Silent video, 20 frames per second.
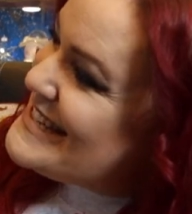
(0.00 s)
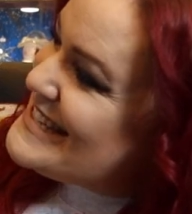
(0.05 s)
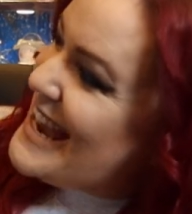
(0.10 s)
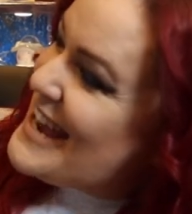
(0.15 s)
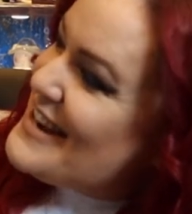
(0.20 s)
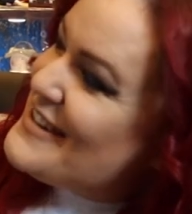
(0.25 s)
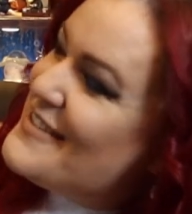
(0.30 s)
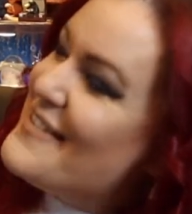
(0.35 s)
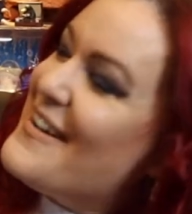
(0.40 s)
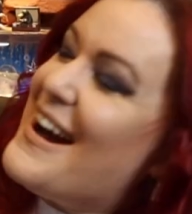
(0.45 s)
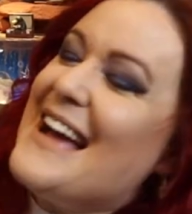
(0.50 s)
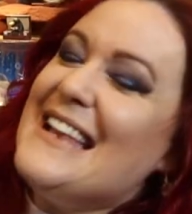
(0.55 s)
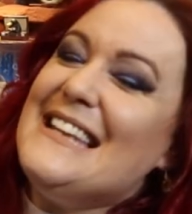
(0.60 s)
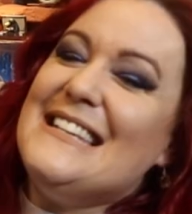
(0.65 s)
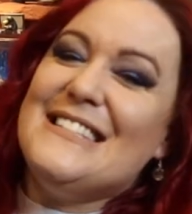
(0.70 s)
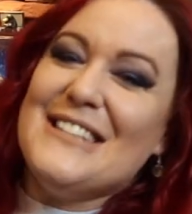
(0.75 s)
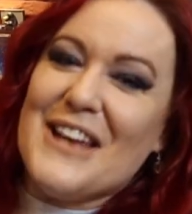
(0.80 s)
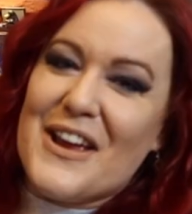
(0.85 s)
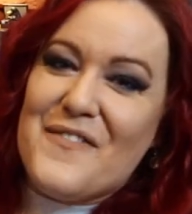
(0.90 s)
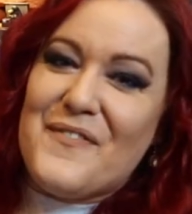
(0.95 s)
channel
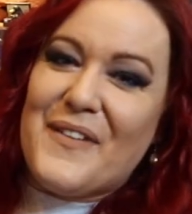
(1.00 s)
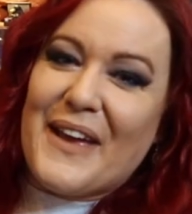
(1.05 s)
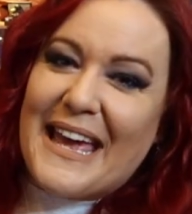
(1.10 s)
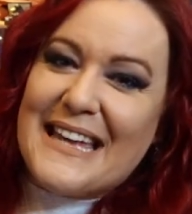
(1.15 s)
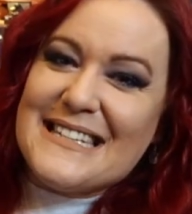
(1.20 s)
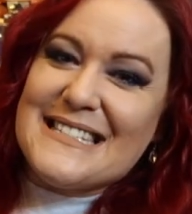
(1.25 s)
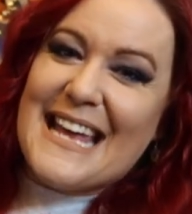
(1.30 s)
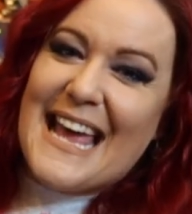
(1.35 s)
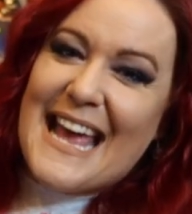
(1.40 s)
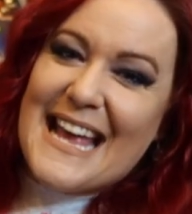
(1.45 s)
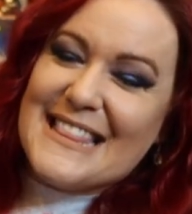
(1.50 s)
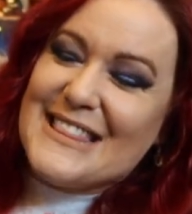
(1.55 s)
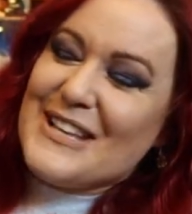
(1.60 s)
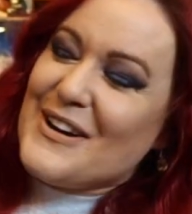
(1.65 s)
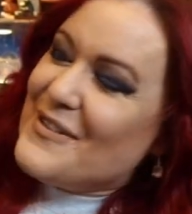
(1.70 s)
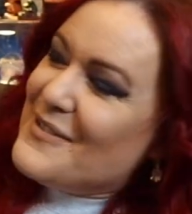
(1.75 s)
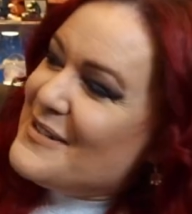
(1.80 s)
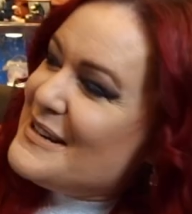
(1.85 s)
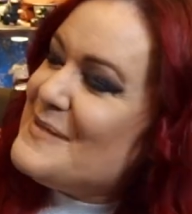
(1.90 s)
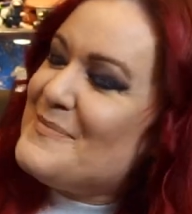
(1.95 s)
and don't forget to hit
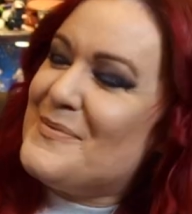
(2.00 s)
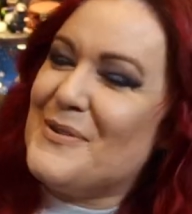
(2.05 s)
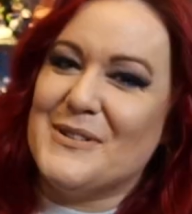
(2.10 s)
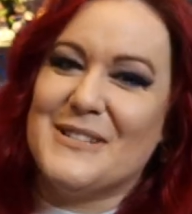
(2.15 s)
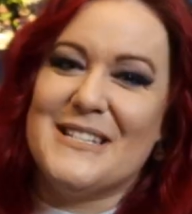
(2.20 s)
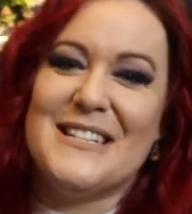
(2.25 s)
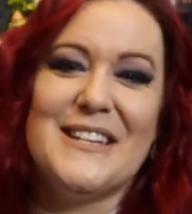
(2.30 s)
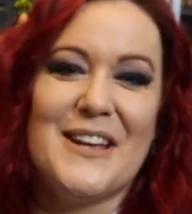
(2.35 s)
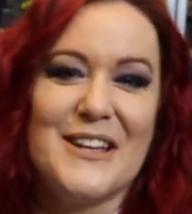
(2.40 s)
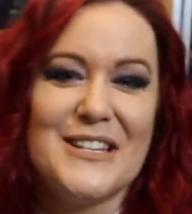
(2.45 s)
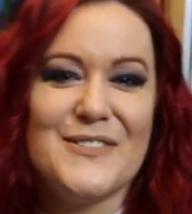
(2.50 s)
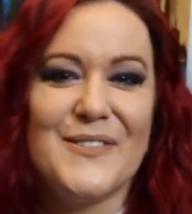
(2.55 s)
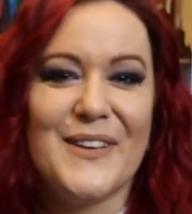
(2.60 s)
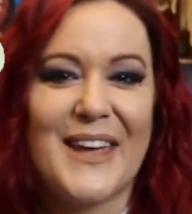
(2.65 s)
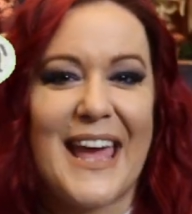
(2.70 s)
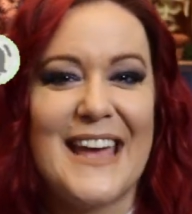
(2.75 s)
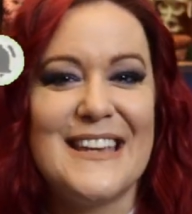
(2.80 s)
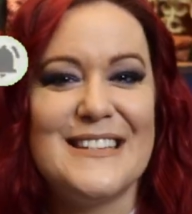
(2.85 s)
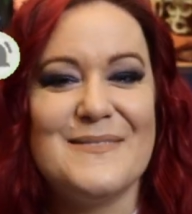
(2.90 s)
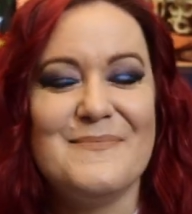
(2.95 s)
the all important
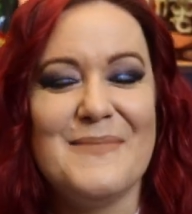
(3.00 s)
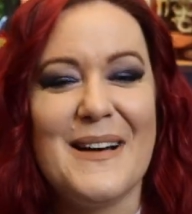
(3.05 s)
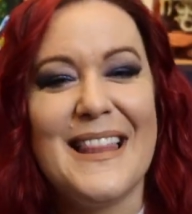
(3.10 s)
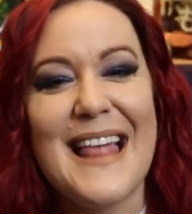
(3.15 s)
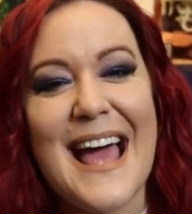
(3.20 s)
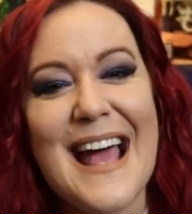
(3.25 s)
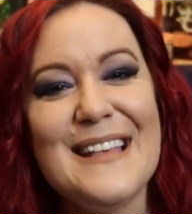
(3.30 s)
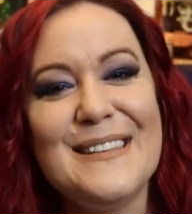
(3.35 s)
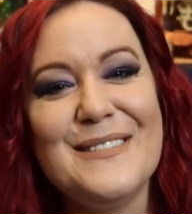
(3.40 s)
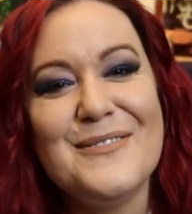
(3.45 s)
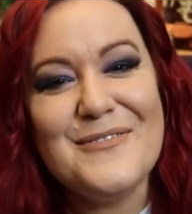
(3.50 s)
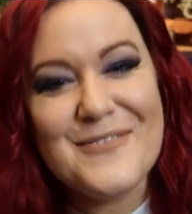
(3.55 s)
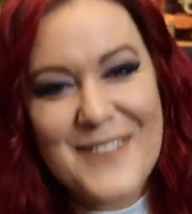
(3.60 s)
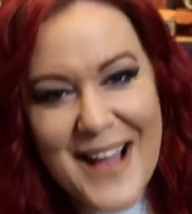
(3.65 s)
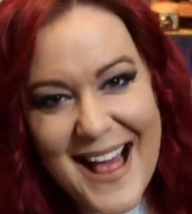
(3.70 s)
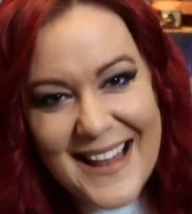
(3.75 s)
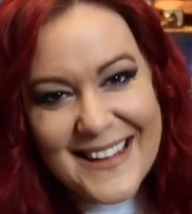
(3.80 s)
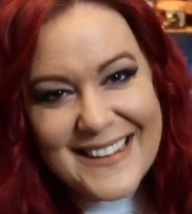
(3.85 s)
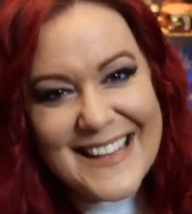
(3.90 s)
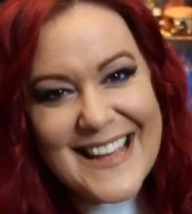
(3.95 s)
notification bell as
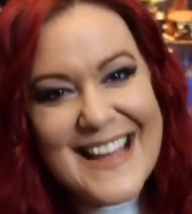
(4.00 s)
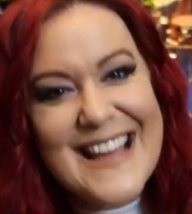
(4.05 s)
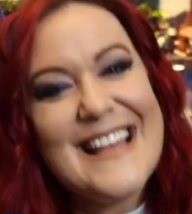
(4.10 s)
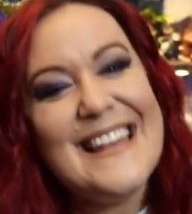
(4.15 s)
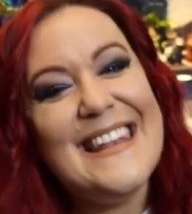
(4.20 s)
well.